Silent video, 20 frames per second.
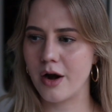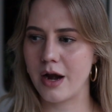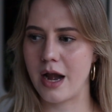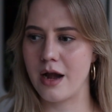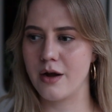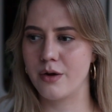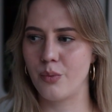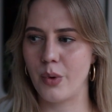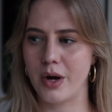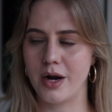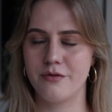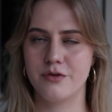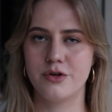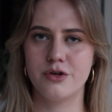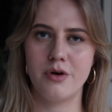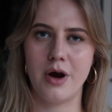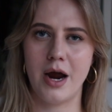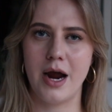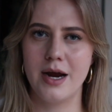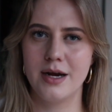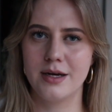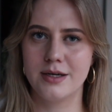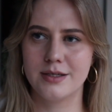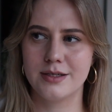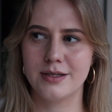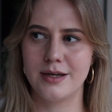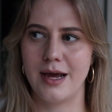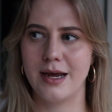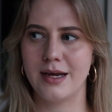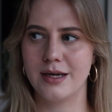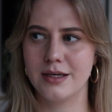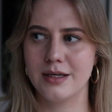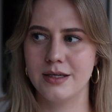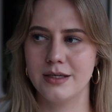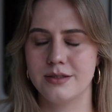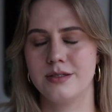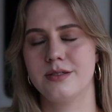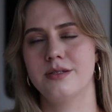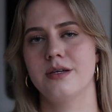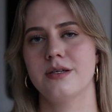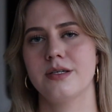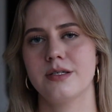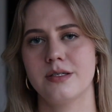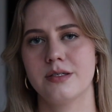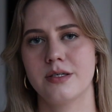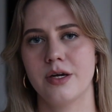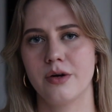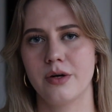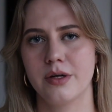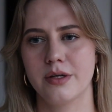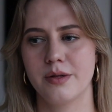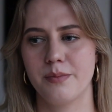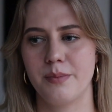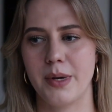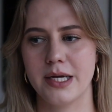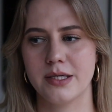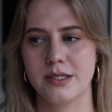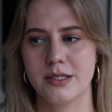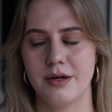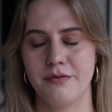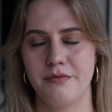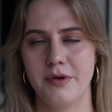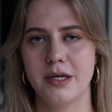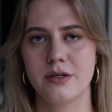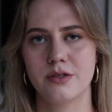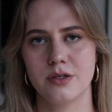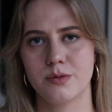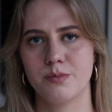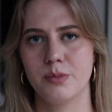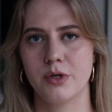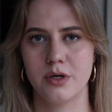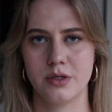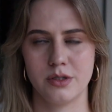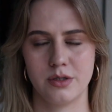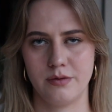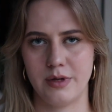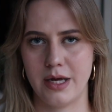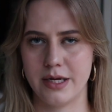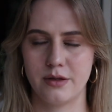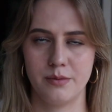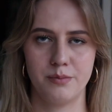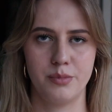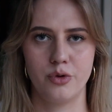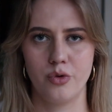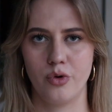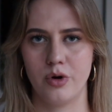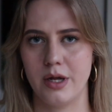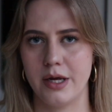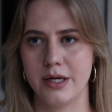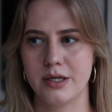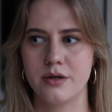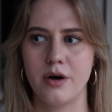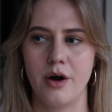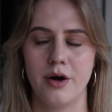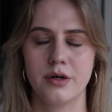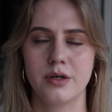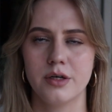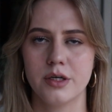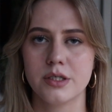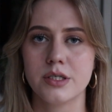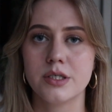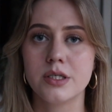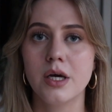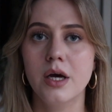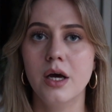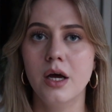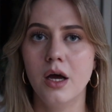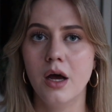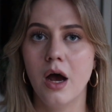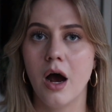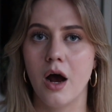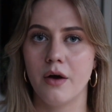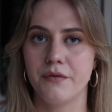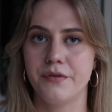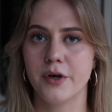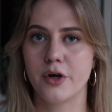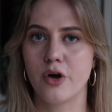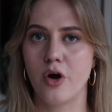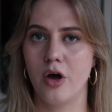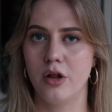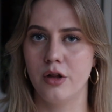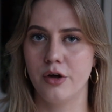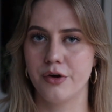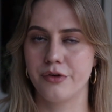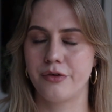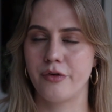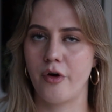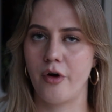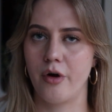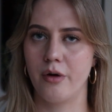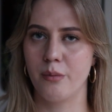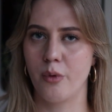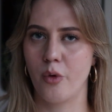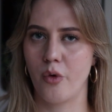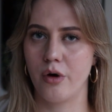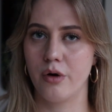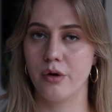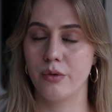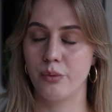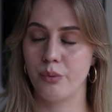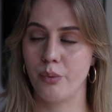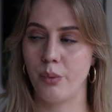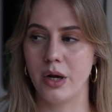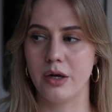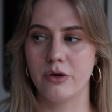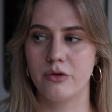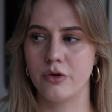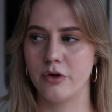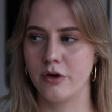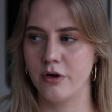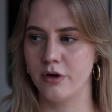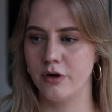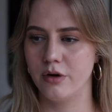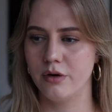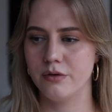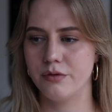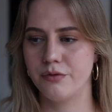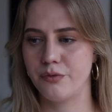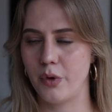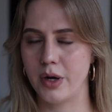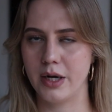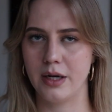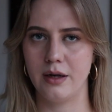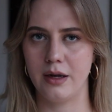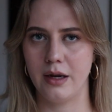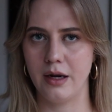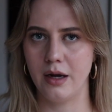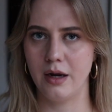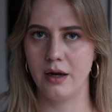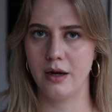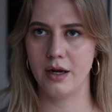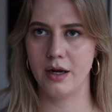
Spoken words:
And when I've tried, like, it's not necessarily the best, I think, just because of like the pure like darkness of the colors are more winter friendly